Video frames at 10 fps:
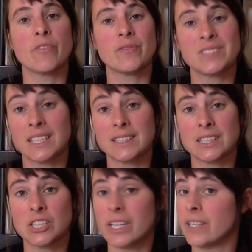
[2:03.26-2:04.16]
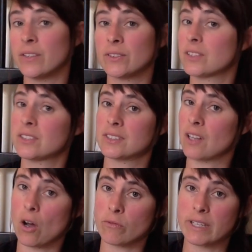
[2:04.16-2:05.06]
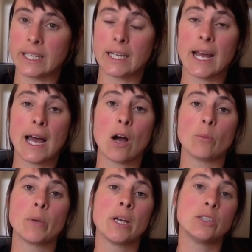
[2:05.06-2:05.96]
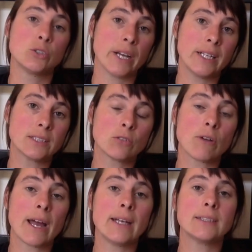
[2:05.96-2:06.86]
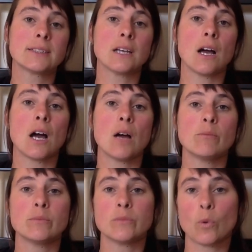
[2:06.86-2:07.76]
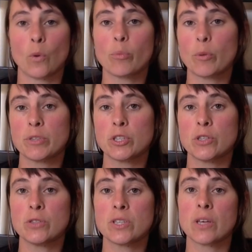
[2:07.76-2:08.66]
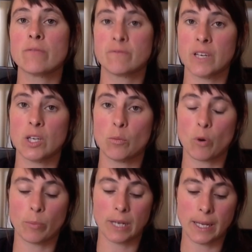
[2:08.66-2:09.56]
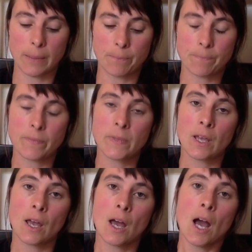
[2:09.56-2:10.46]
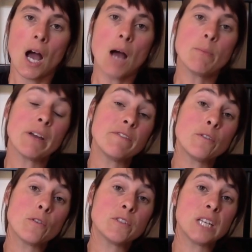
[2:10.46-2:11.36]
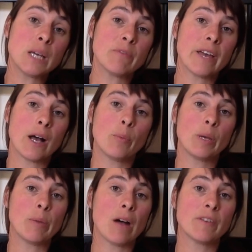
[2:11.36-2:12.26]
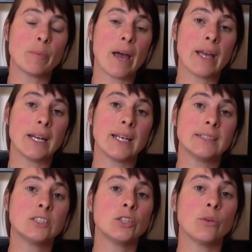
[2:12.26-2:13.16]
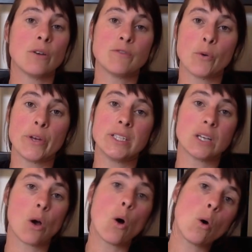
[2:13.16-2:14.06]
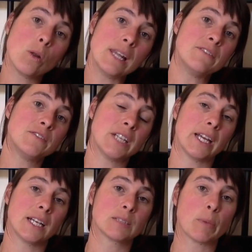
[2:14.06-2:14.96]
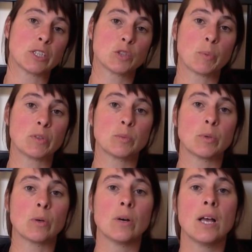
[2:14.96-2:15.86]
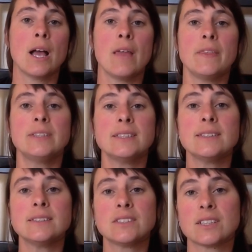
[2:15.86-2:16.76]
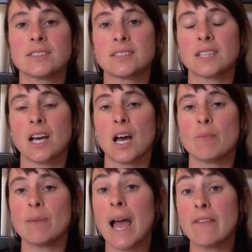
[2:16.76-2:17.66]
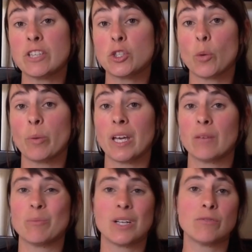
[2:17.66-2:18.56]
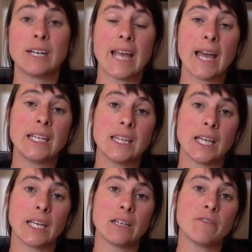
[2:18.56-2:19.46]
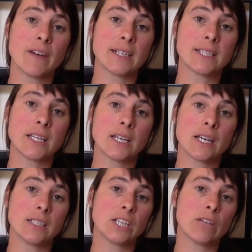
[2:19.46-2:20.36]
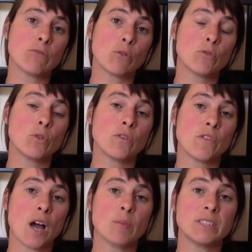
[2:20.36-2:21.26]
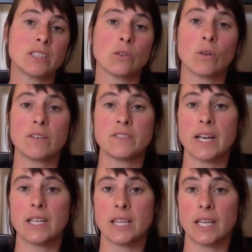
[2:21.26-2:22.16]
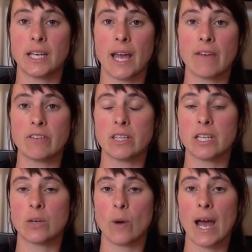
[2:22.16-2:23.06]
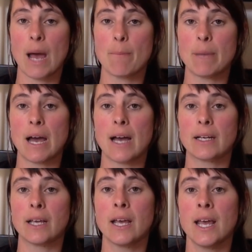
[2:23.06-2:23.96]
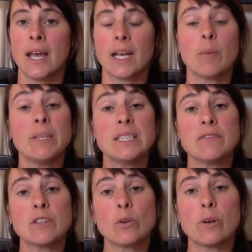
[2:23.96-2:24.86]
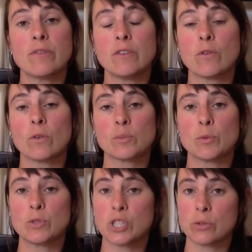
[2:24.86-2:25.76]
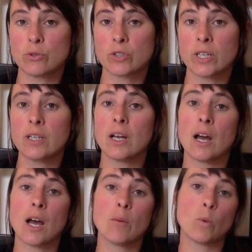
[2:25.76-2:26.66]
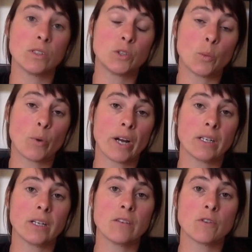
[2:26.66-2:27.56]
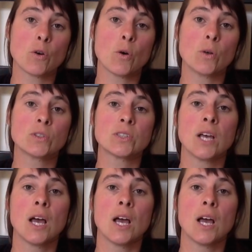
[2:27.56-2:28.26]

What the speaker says: 6-inch heels just aren't really going to help. Trainers are great, or proper shoes that fit you properly. My fourth tip for helping pelvic pain is to avoid all lifting as much as possible. This isn't just heavy shopping, but really anything. And in fact, a general rule of thumb is to not lift anything heavier than your handbag. It can be difficult if you've got small children whilst you're pregnant, of course.